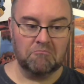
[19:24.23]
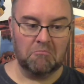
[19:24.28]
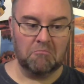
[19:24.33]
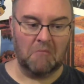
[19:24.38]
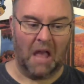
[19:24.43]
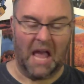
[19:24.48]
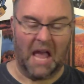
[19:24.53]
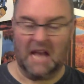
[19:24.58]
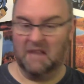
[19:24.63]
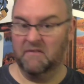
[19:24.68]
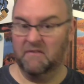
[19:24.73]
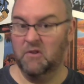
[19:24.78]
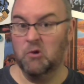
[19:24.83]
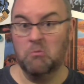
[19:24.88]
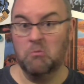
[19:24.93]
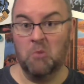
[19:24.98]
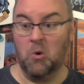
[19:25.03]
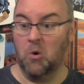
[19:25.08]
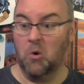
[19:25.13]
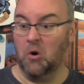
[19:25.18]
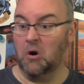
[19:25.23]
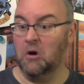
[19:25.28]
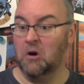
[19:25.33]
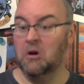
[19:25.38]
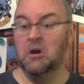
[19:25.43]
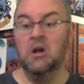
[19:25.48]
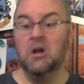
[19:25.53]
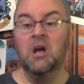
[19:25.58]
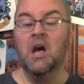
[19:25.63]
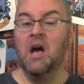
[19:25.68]
had a few
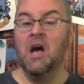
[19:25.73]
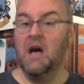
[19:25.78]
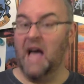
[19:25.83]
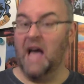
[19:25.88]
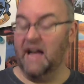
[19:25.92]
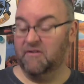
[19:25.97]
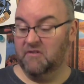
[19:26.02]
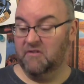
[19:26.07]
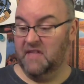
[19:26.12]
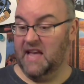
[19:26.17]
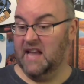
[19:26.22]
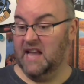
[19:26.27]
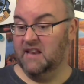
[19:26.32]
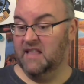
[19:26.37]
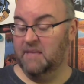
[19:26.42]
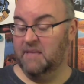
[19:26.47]
more. After that,